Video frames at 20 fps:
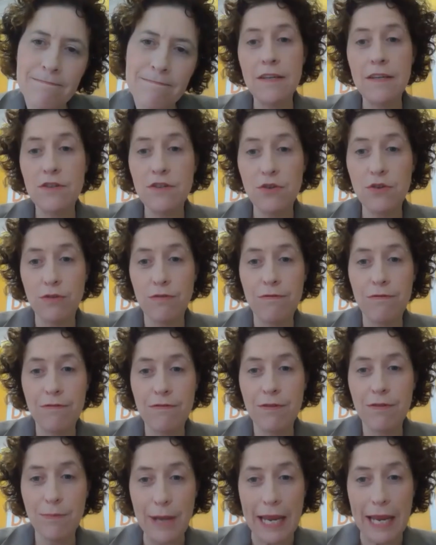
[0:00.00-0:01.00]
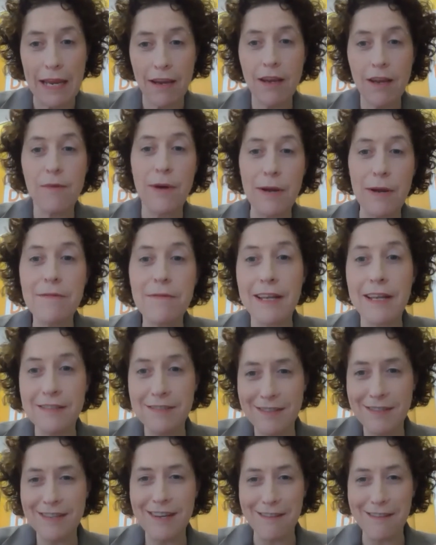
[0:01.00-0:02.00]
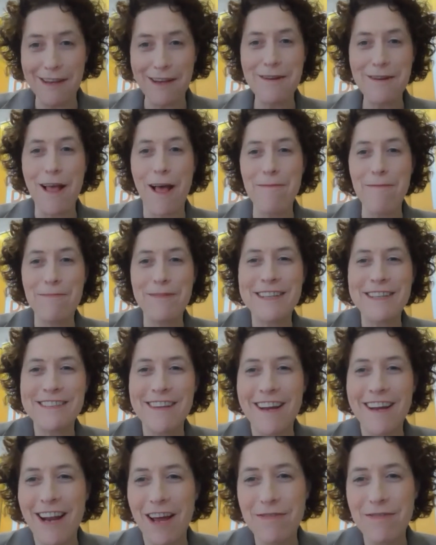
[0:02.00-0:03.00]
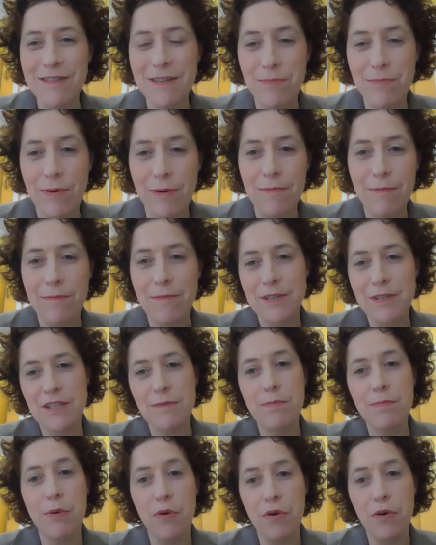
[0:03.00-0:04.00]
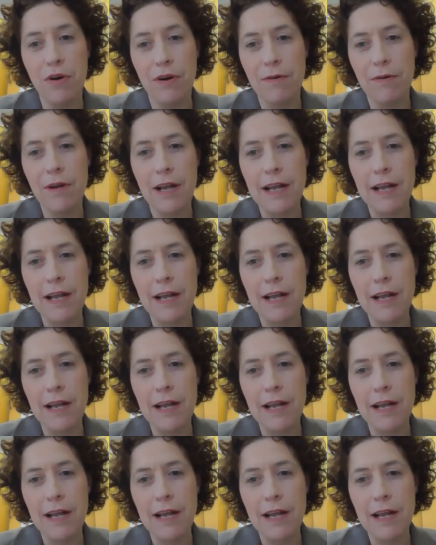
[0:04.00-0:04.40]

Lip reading: should, to me. Anyway, that's something, because I'd love to support.